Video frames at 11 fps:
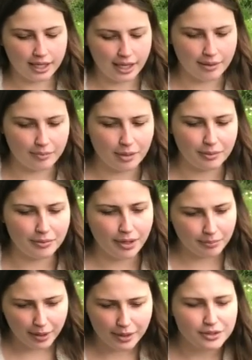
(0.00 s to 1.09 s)
I'd been
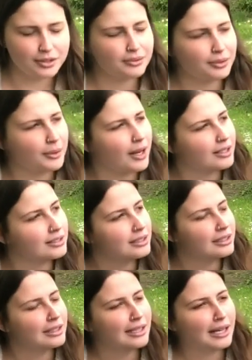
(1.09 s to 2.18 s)
writing poetry for a while,
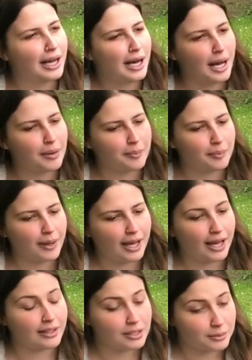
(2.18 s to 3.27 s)

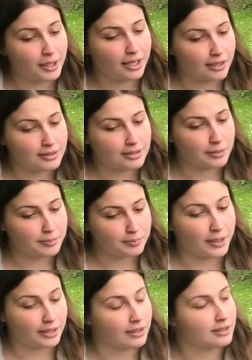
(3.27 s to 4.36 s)
and that's when I learnt to
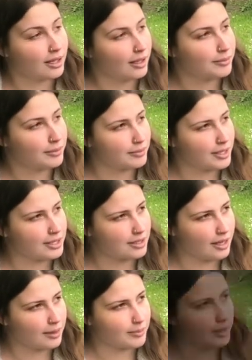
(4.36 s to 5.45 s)
pick the guitar up for the first time,